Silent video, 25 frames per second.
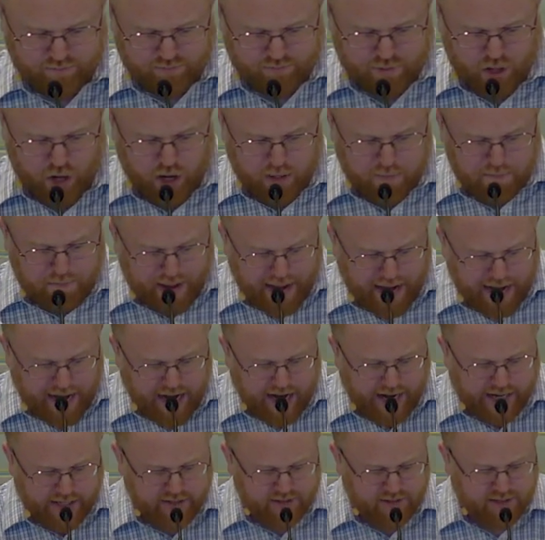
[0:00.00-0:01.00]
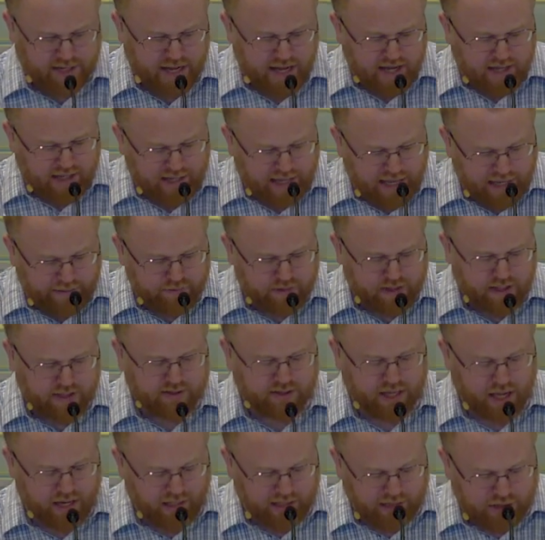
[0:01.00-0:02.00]
Our past gives us
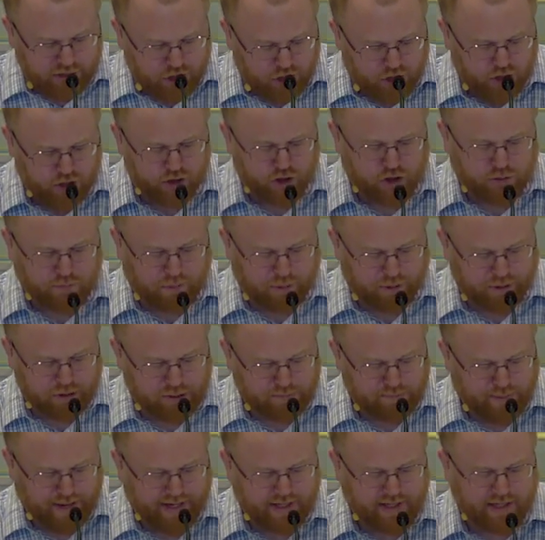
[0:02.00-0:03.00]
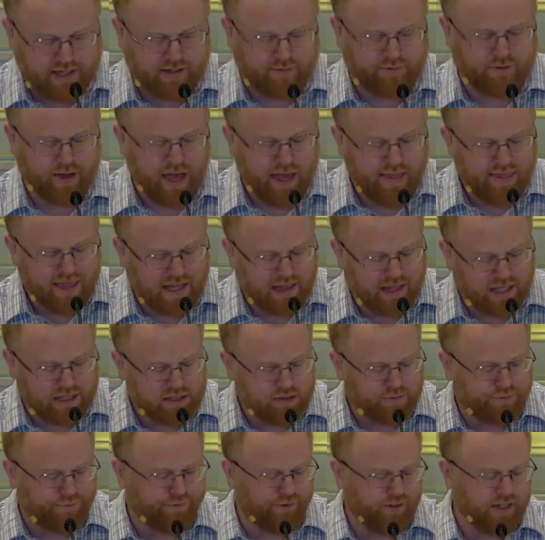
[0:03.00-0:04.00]
an eternal perspective that this
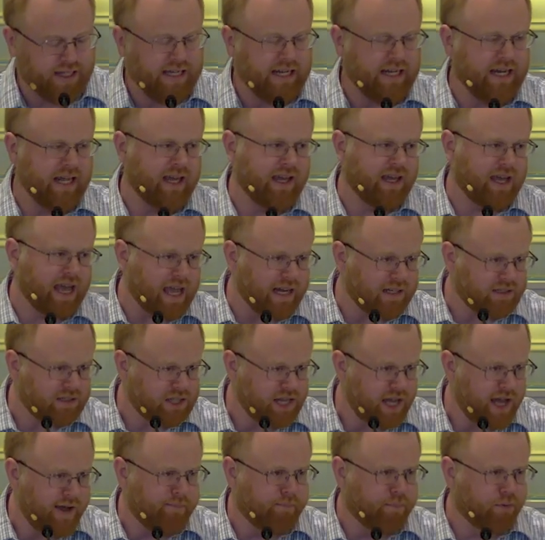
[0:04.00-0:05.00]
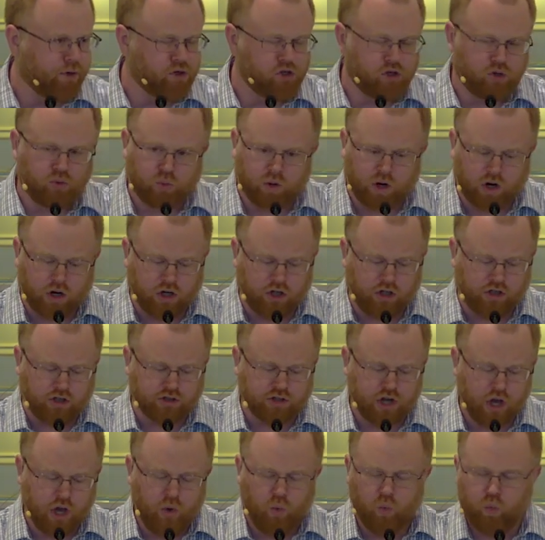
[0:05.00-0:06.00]
fleeting and temporal world
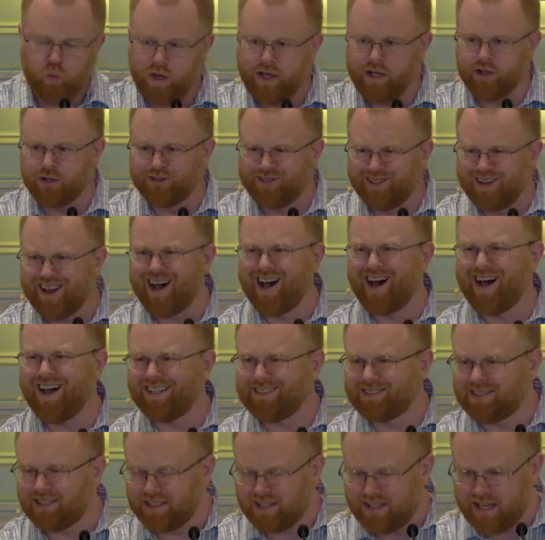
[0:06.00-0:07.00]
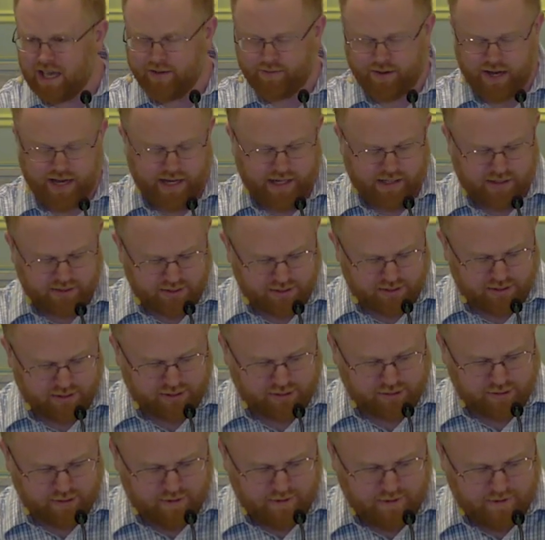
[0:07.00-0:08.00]
will not give us.
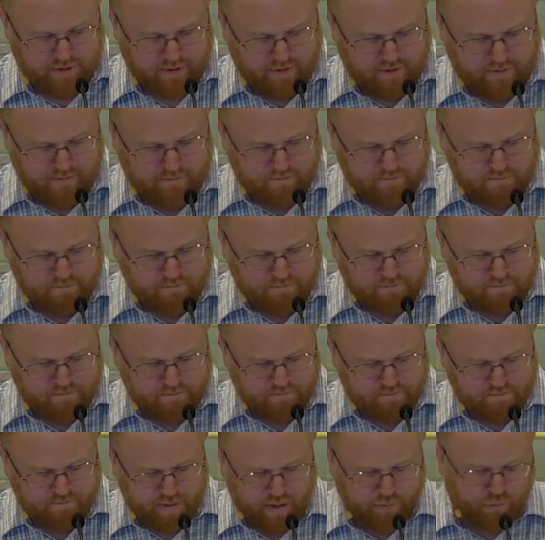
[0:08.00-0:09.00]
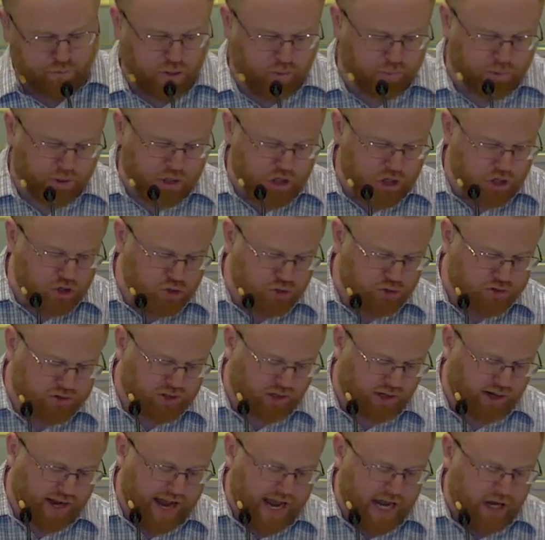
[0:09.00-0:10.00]
If we were to use the
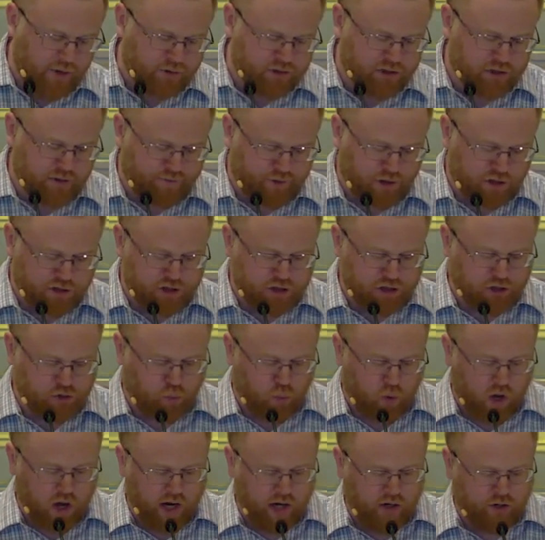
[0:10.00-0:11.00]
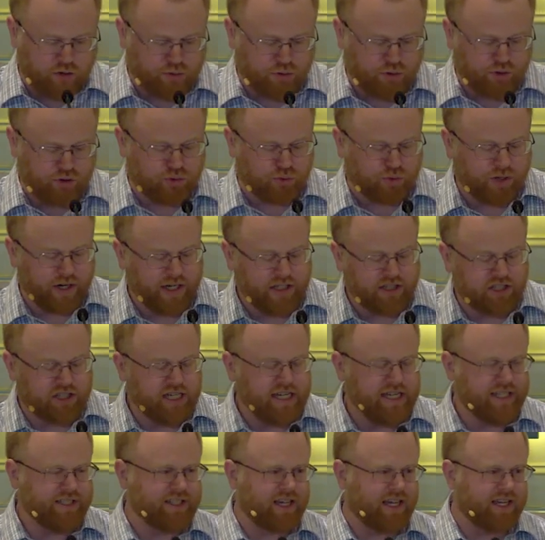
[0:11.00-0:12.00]
language of verses 1 through 3,
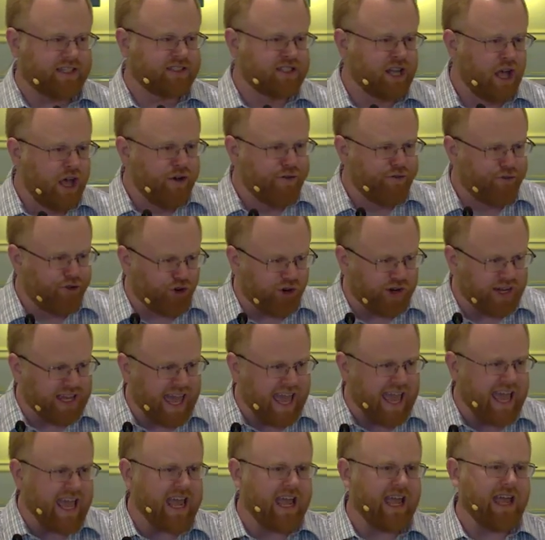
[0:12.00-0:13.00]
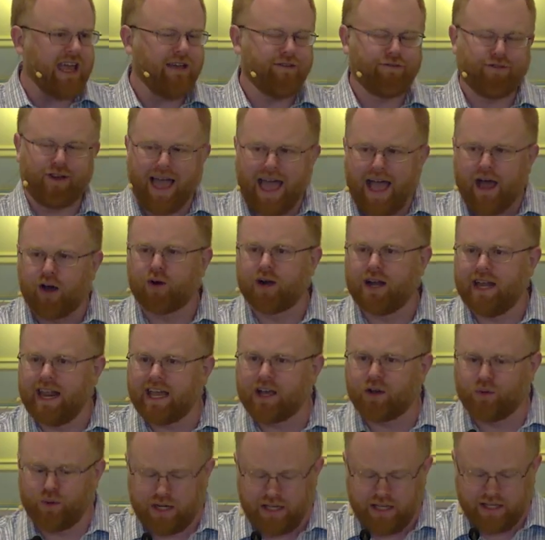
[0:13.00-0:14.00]
Jesus forgave our
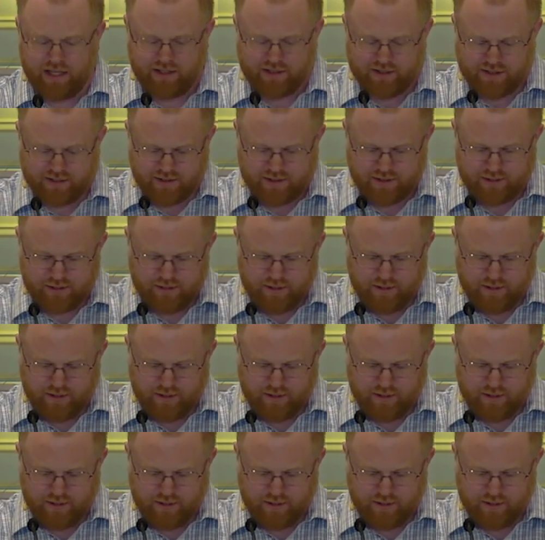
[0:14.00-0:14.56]
iniquities.